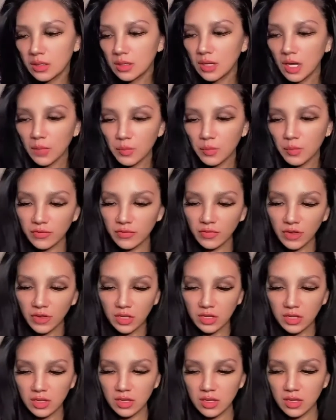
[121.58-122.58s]
I prefer
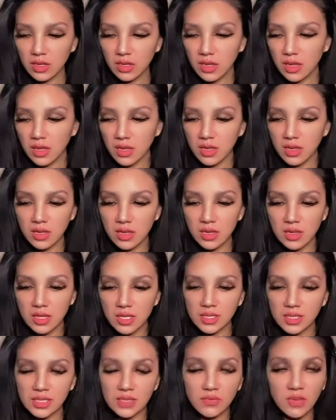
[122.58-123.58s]

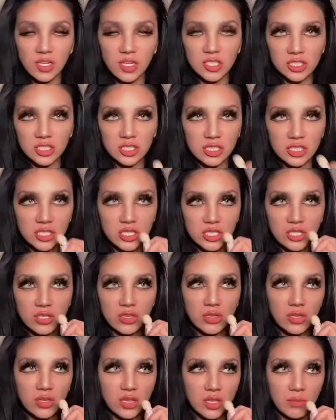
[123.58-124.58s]
this version
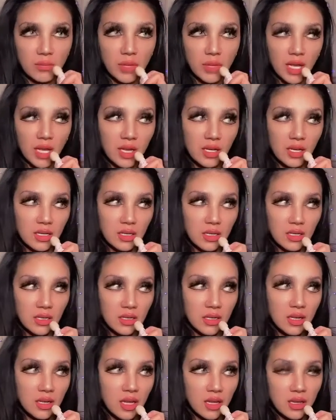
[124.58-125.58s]
to the black
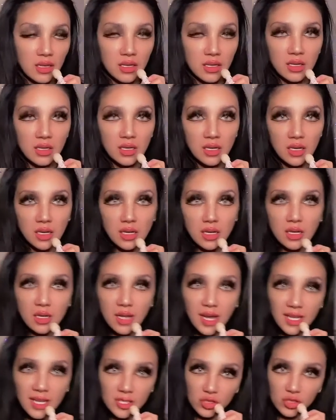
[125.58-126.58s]
leather
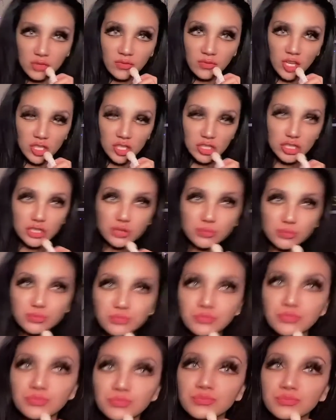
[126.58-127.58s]
handle version.
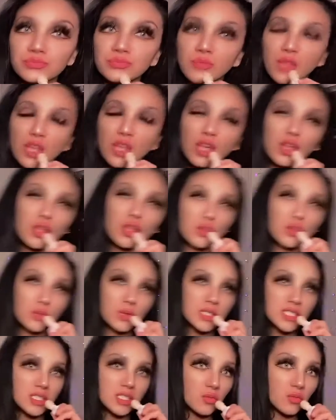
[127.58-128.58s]
The
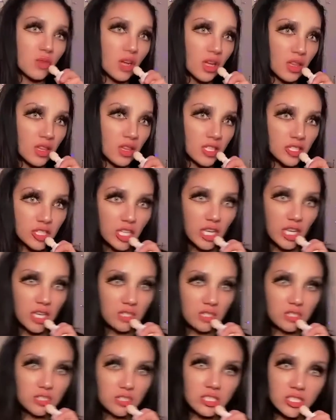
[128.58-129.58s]
reason why they
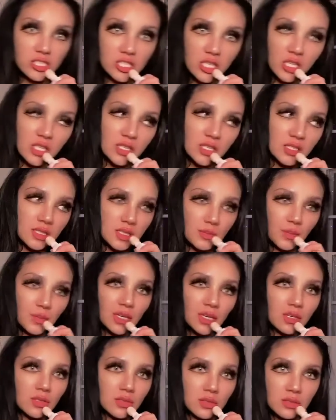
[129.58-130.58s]
changed is
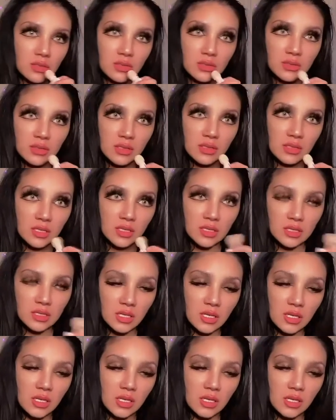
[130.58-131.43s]
because